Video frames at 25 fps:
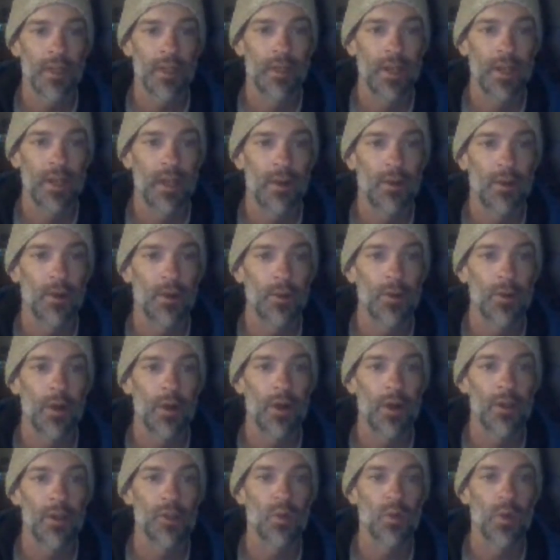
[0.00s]
narrow
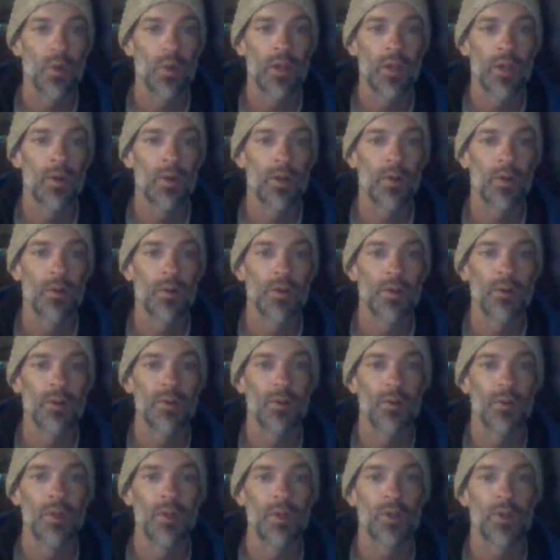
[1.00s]
launch window in order
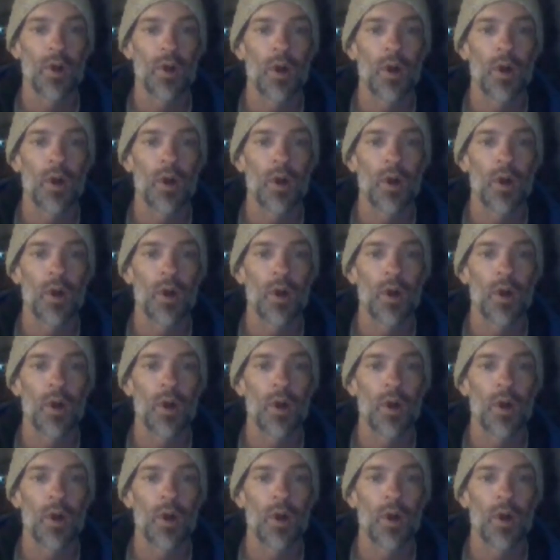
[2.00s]
to reach